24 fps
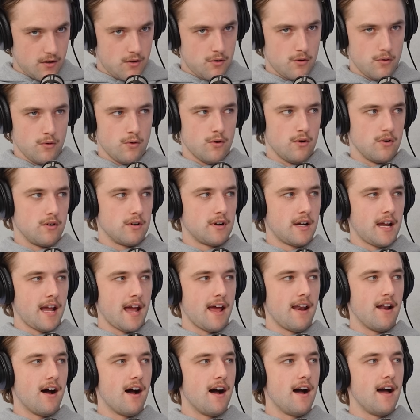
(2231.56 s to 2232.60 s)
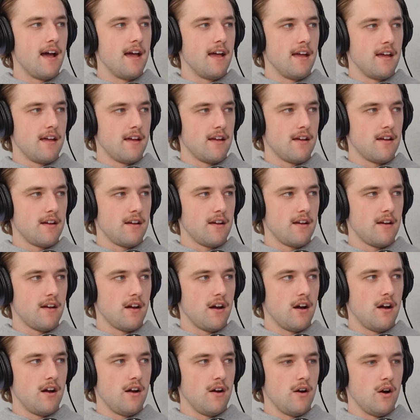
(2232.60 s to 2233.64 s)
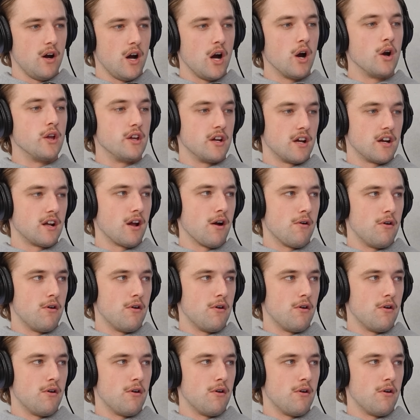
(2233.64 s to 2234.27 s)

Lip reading: Cool. Can I? Oh, you're going to